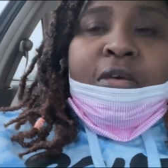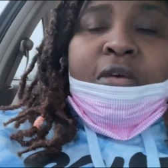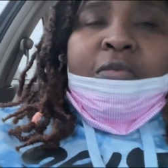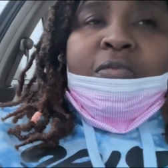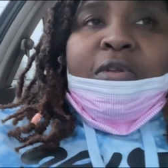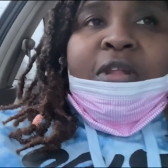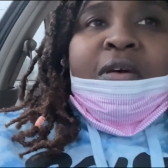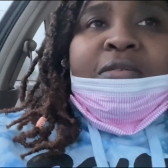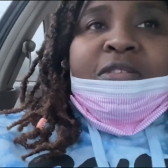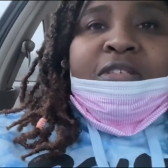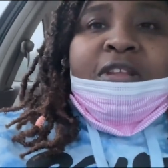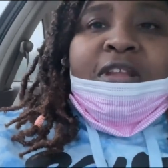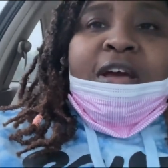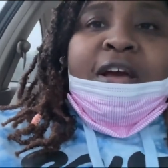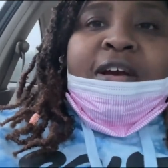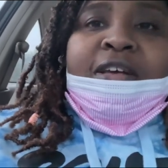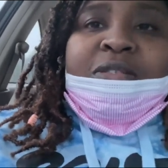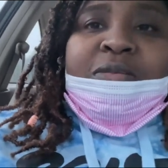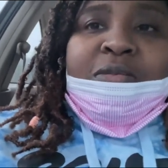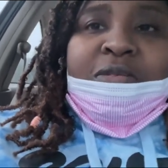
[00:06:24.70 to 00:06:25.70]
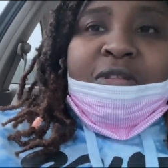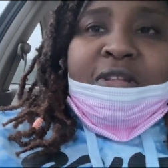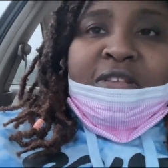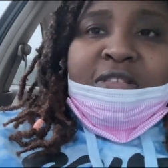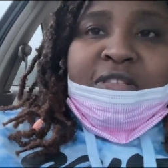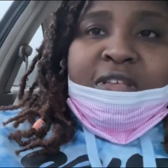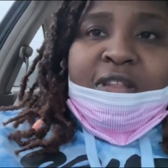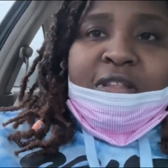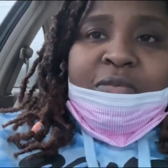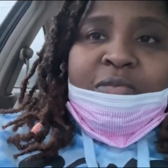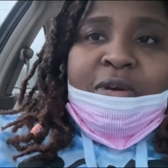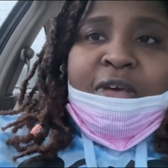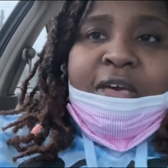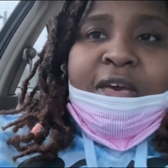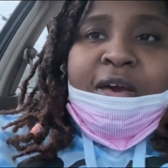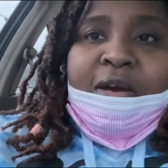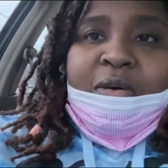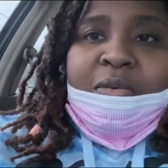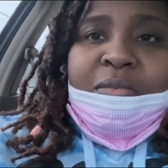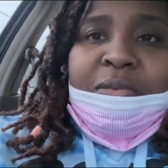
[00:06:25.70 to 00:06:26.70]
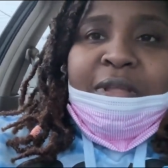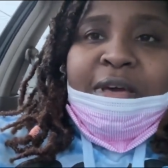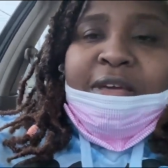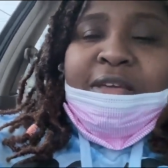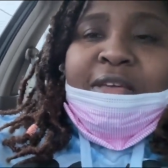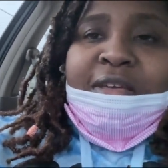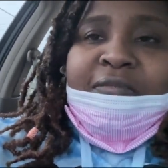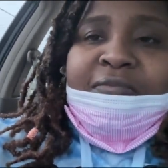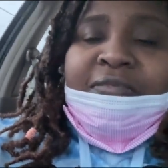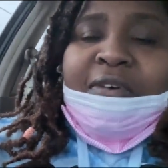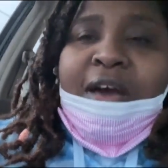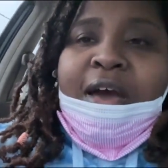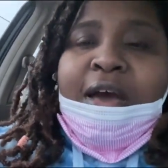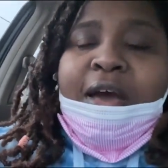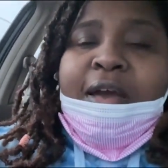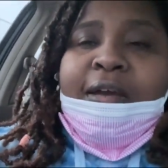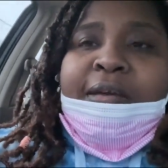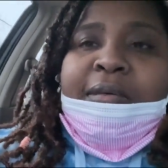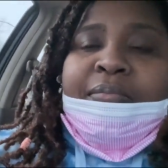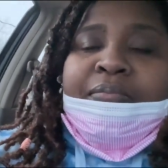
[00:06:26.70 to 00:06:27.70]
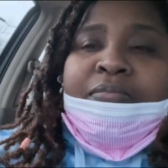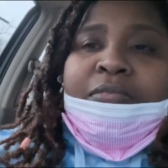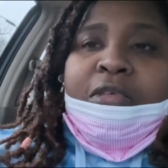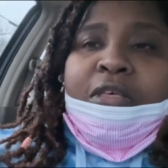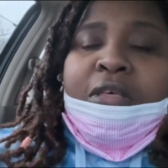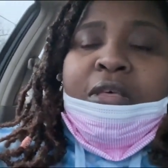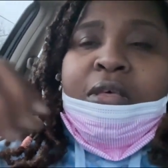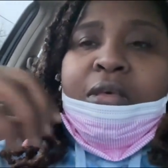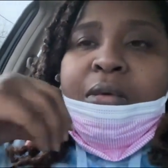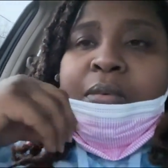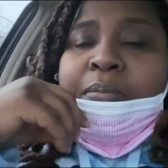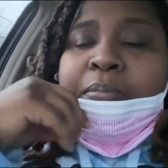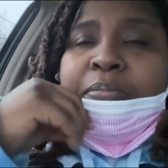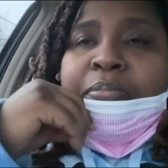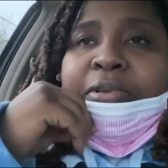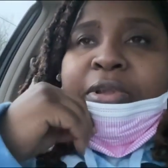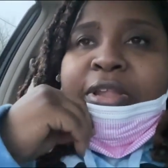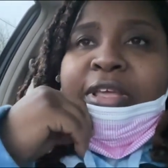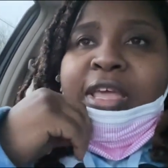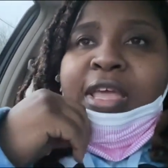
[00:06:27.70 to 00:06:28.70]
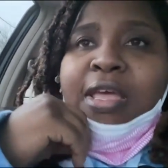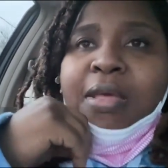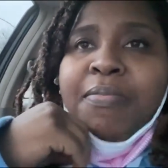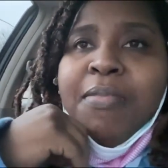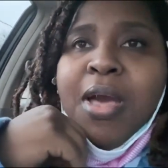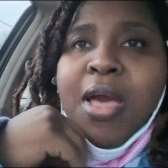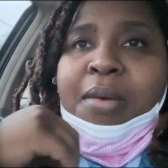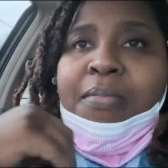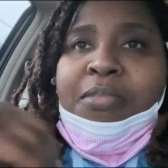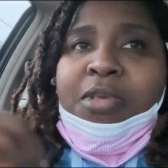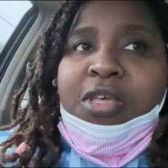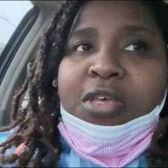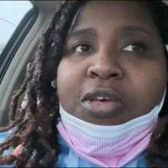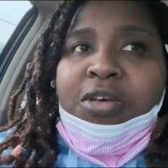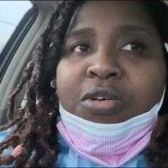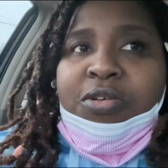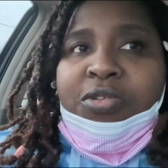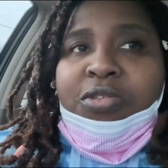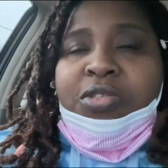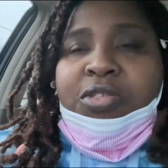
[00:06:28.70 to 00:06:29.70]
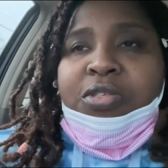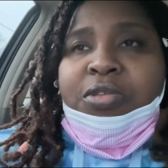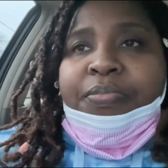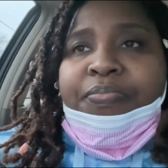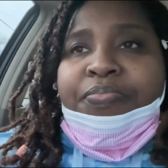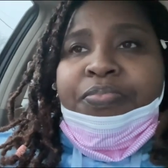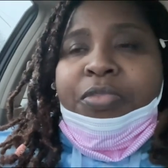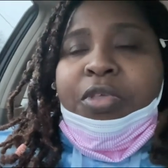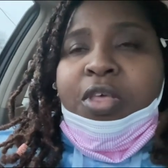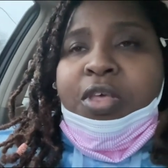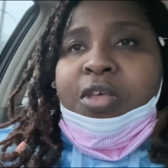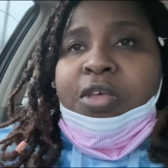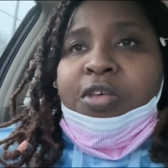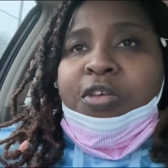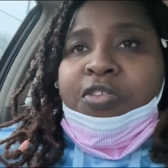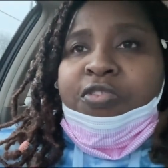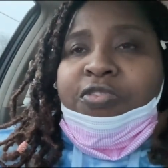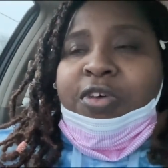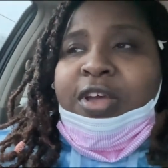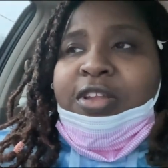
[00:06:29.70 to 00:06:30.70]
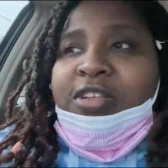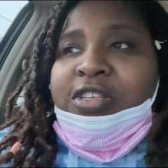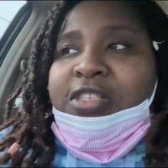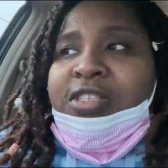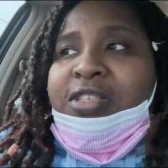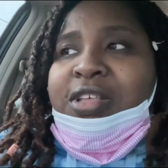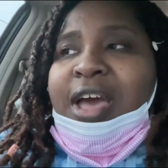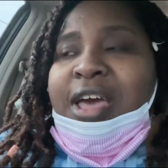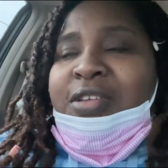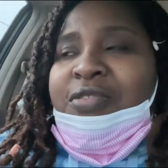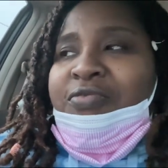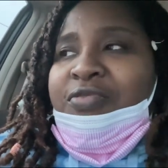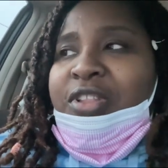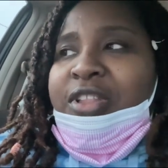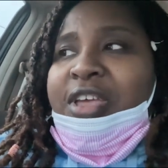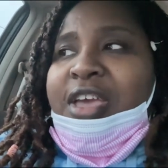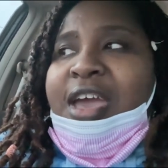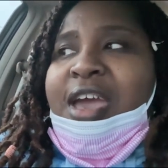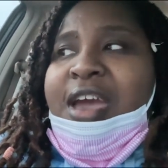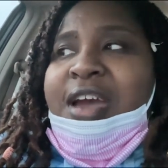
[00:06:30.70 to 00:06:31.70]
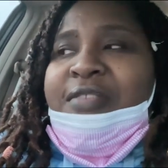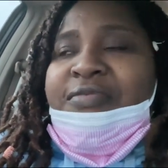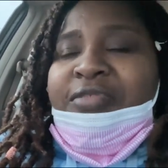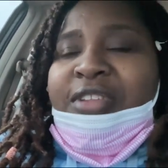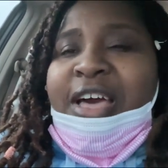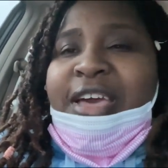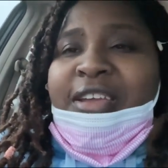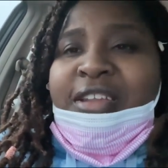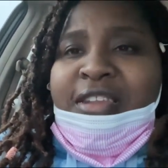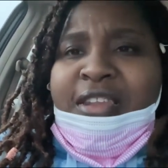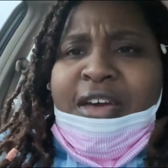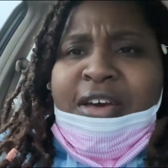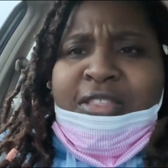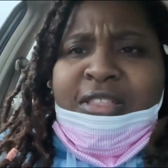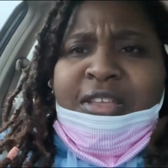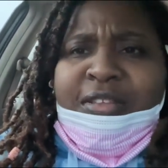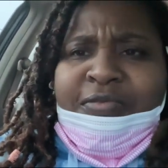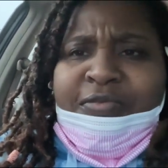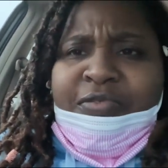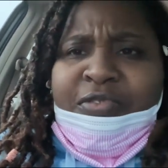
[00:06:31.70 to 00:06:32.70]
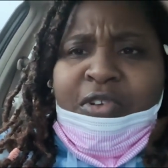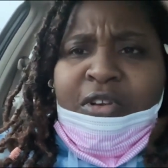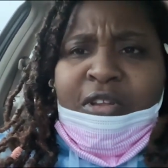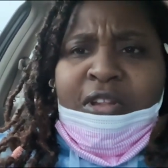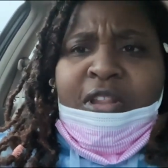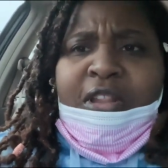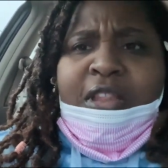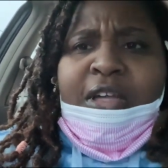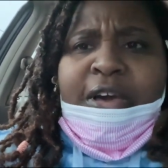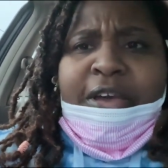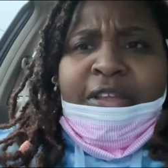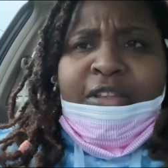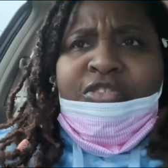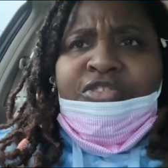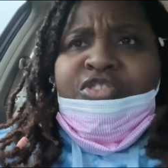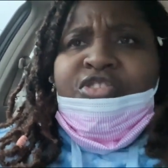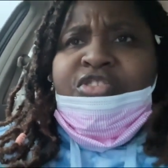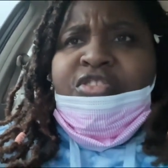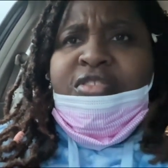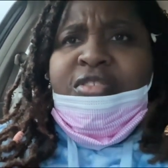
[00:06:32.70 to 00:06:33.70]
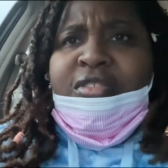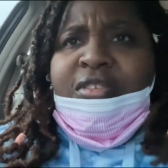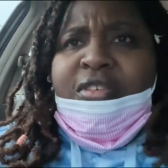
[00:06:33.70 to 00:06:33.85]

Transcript: when I was in the hospital, they said it would help, like if I plan my meals. So I just, I don't really have like nothing for lunch.